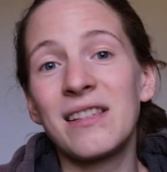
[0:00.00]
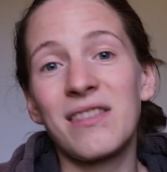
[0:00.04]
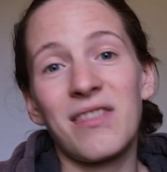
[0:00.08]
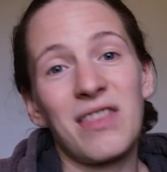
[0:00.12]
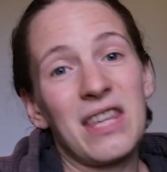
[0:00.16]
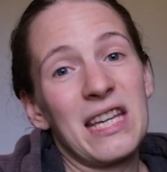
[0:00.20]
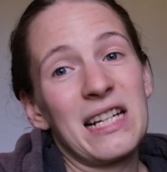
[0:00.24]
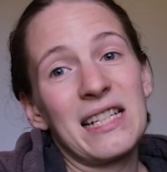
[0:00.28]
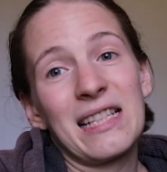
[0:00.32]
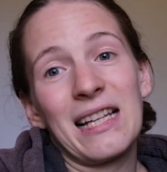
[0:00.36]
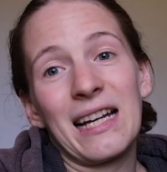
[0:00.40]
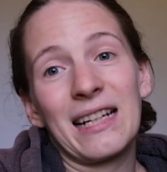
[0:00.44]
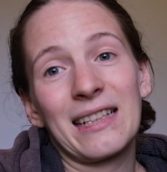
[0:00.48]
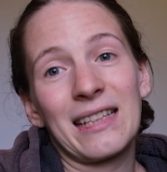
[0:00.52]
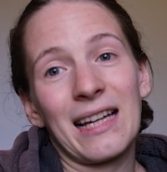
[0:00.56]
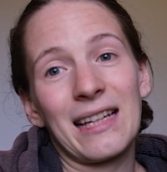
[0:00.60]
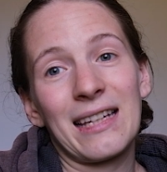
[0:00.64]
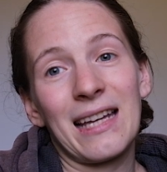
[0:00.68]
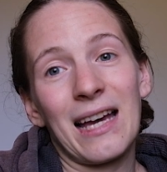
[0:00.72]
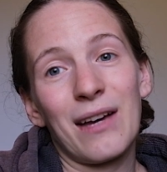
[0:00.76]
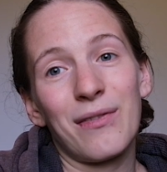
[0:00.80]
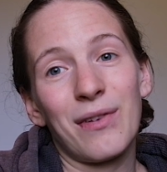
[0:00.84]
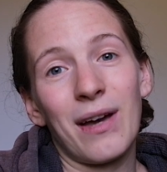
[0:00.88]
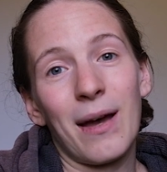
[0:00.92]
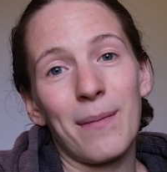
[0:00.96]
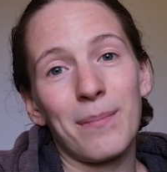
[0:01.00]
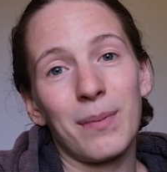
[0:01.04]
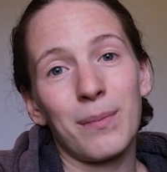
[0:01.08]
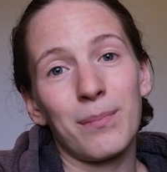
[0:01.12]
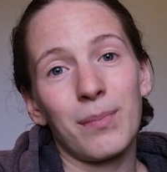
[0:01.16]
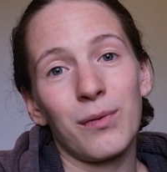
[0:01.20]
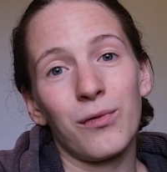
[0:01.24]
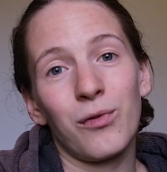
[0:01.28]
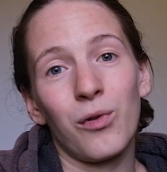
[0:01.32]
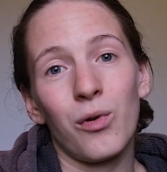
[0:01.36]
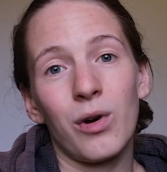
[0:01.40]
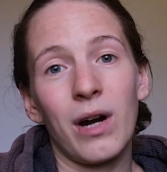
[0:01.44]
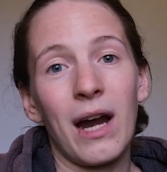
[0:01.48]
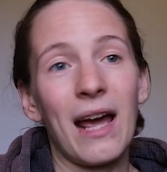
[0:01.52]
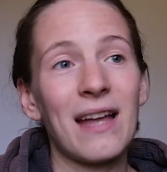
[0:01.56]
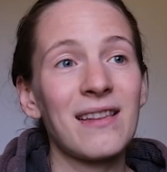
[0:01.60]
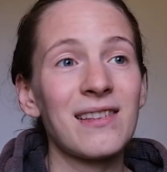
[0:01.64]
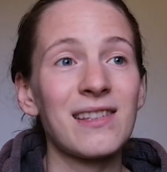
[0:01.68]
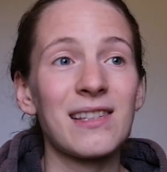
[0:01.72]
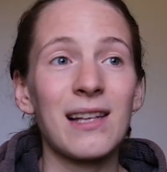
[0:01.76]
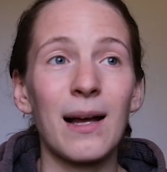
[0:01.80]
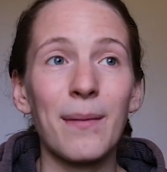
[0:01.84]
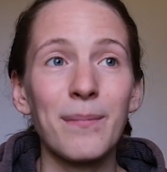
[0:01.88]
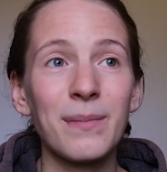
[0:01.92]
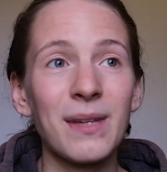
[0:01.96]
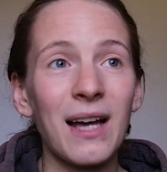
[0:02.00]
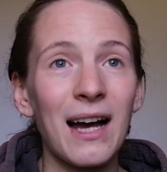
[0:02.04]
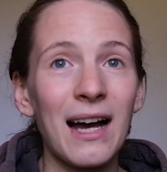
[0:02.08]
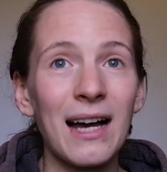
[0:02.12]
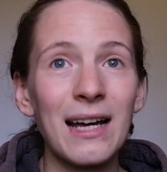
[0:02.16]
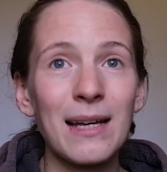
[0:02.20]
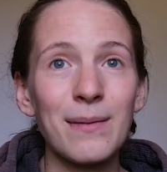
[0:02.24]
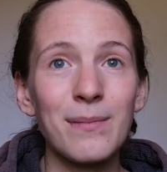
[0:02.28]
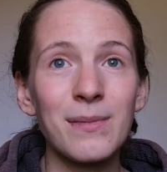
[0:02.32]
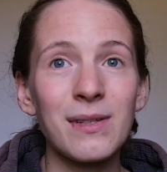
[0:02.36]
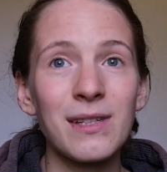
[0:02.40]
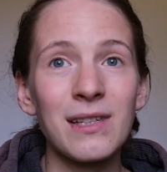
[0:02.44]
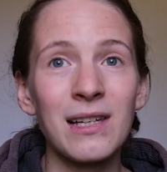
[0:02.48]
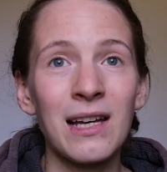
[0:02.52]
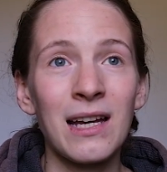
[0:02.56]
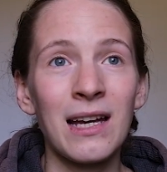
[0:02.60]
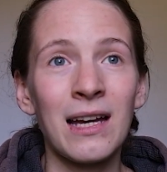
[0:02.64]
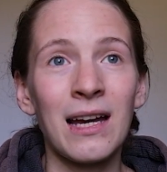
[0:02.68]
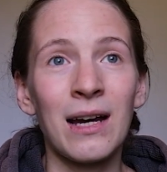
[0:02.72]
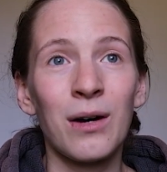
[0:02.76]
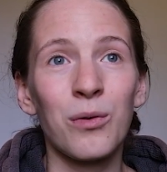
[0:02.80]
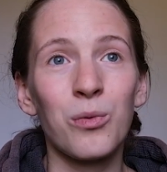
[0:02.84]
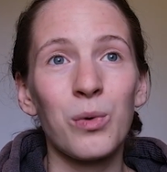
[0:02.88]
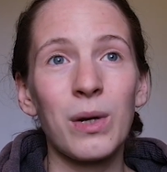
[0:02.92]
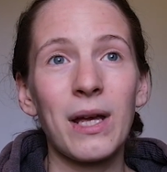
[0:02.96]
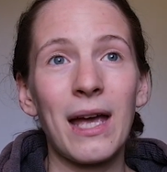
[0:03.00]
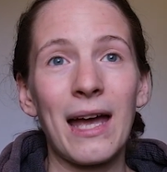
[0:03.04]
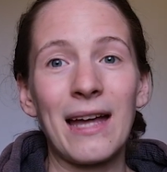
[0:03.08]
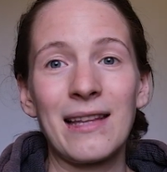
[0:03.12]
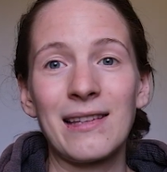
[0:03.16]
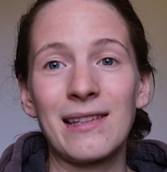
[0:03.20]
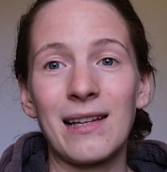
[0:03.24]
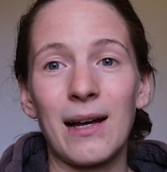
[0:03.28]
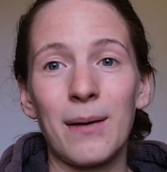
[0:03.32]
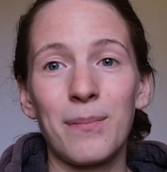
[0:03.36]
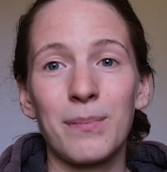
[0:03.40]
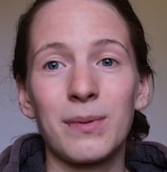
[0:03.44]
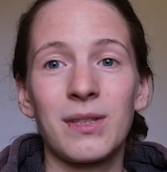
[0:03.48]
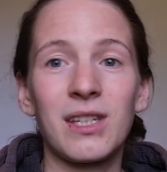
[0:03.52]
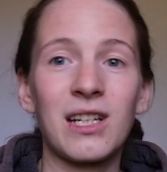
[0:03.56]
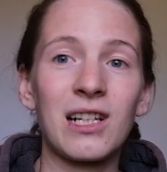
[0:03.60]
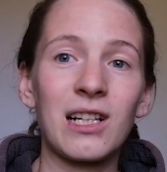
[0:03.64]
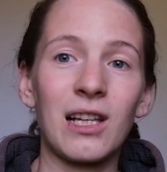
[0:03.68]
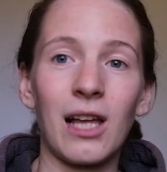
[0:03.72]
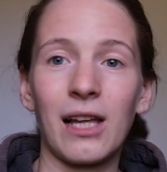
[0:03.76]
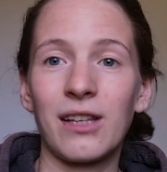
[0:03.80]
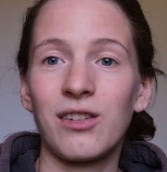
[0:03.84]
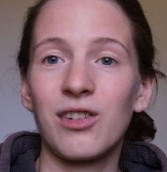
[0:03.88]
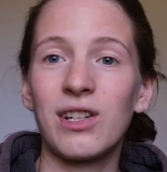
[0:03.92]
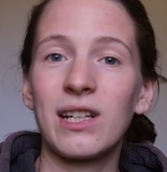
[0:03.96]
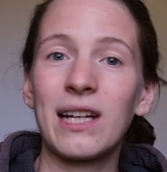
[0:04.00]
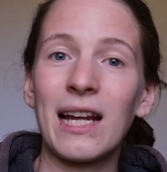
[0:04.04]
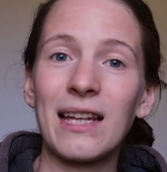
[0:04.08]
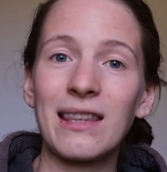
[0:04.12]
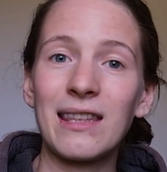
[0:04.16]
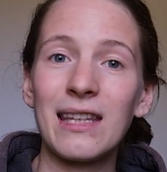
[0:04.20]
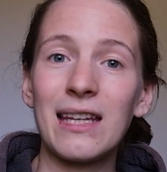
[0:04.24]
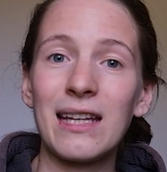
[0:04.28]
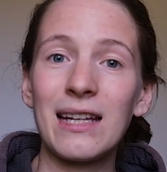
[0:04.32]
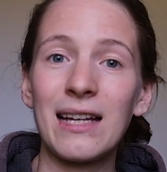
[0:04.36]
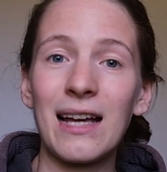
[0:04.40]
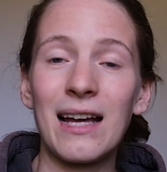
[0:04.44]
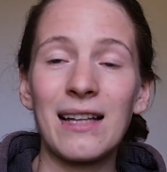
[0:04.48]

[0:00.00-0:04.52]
Things like that have happened before. And sometimes we end up decluttering that thing,